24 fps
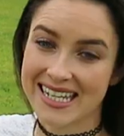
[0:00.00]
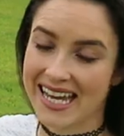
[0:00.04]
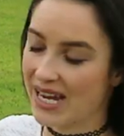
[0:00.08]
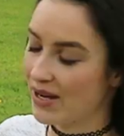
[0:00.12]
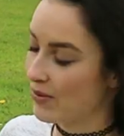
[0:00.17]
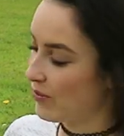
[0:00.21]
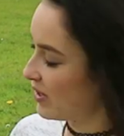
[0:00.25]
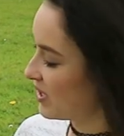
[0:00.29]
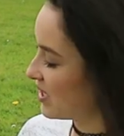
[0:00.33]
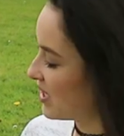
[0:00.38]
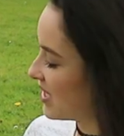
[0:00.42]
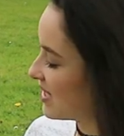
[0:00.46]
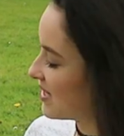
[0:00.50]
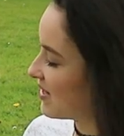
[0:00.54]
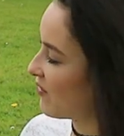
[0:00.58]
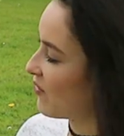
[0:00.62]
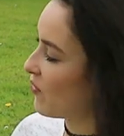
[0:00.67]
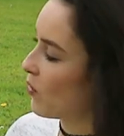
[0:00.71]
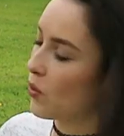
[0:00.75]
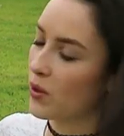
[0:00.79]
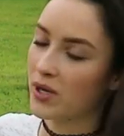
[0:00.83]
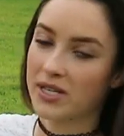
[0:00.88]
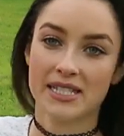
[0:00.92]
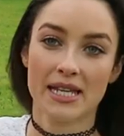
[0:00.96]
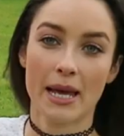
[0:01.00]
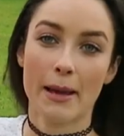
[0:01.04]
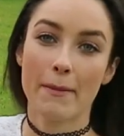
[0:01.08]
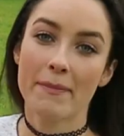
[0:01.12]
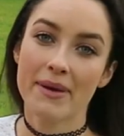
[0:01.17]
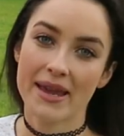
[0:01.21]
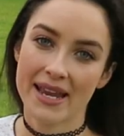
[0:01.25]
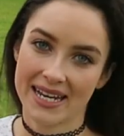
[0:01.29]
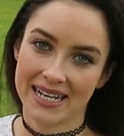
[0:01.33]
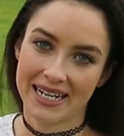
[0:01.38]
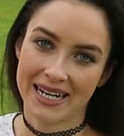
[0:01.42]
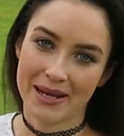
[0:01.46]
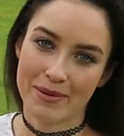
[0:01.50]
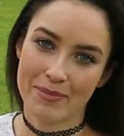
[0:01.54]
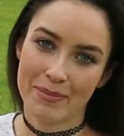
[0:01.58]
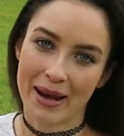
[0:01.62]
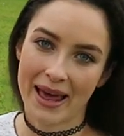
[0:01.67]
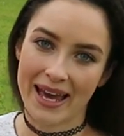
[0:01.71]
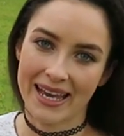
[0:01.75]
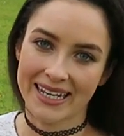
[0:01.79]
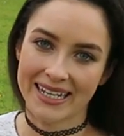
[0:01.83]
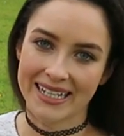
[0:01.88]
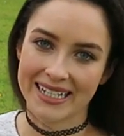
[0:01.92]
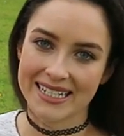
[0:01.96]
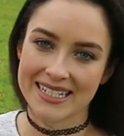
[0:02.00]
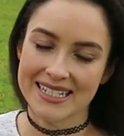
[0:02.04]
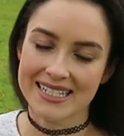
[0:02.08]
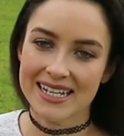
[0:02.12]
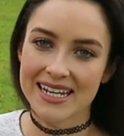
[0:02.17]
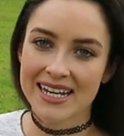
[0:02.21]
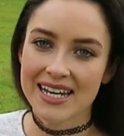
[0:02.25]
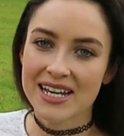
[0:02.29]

say which is of course a picnic blanket